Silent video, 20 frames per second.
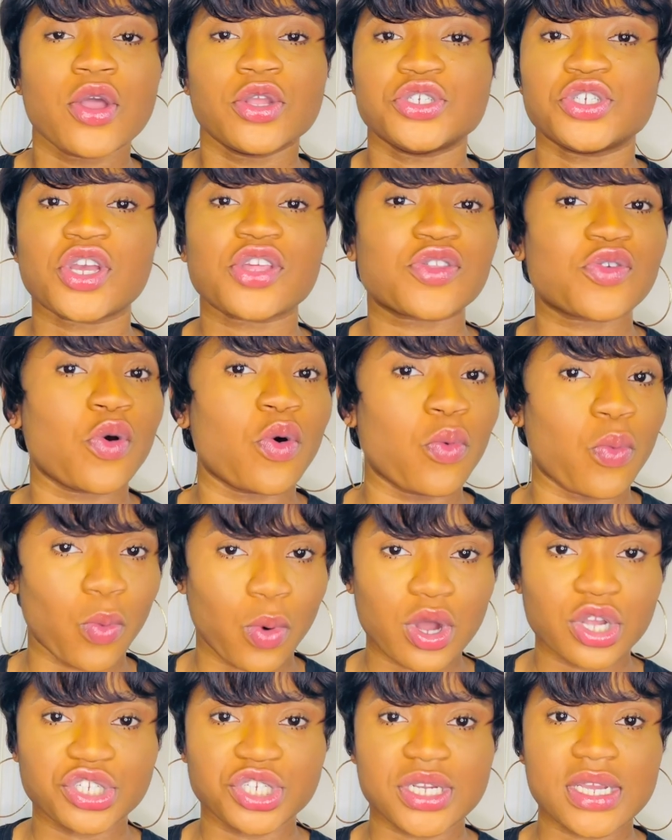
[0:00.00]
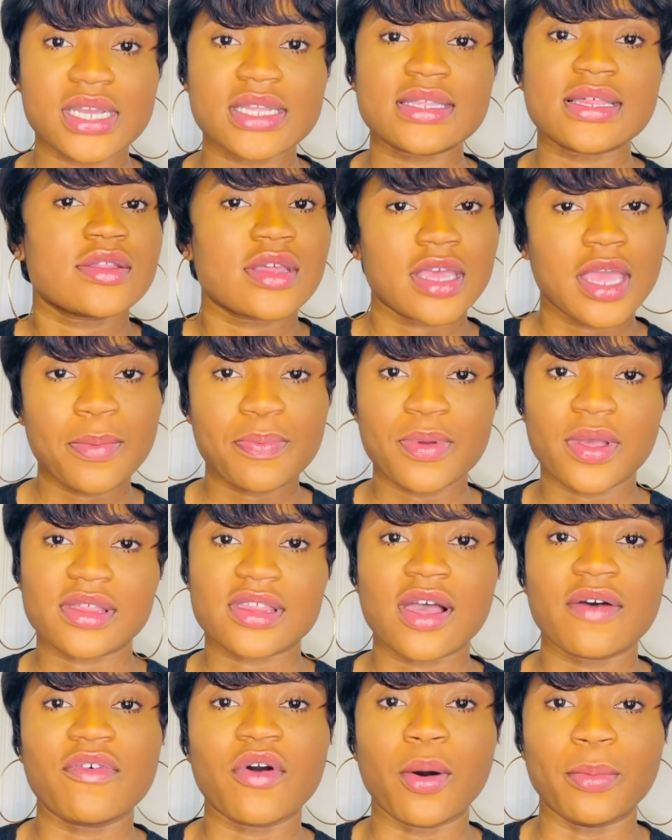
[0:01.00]
Just go and watch it to keep
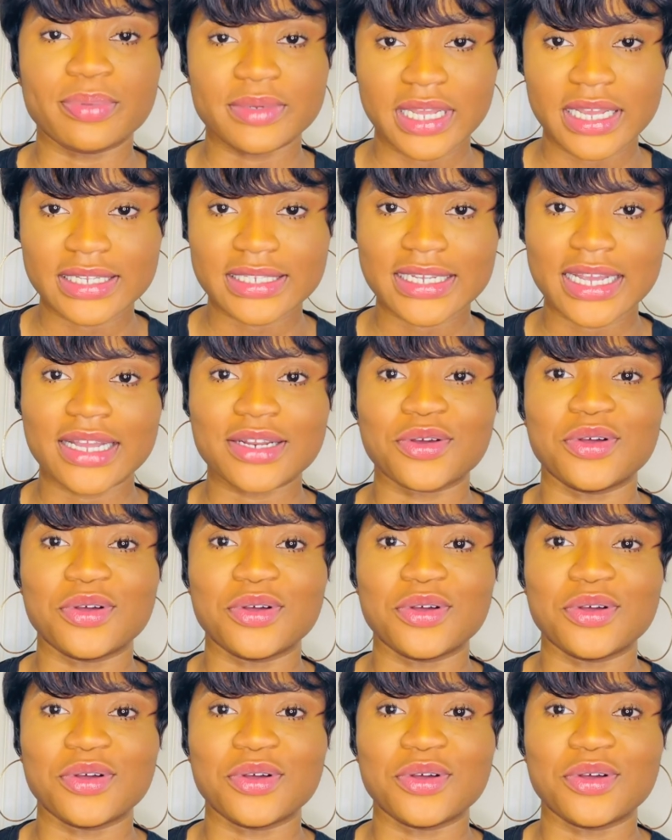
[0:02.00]
yourself updated